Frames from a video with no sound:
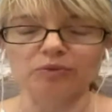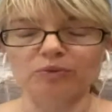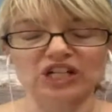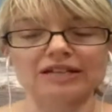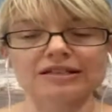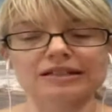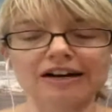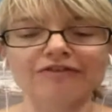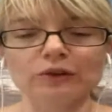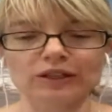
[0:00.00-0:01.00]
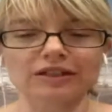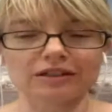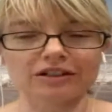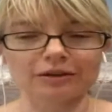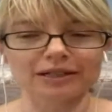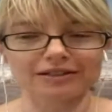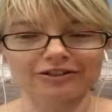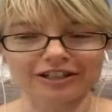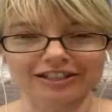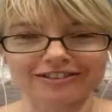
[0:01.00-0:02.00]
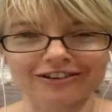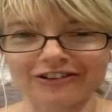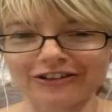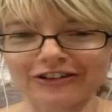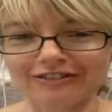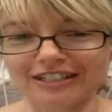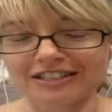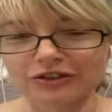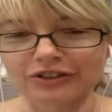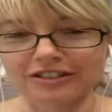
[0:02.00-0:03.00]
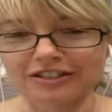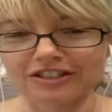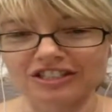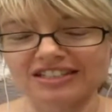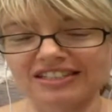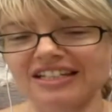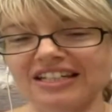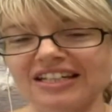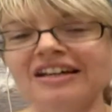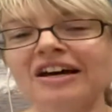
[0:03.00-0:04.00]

just love looking at the comment thread on a lot of these stories, because you see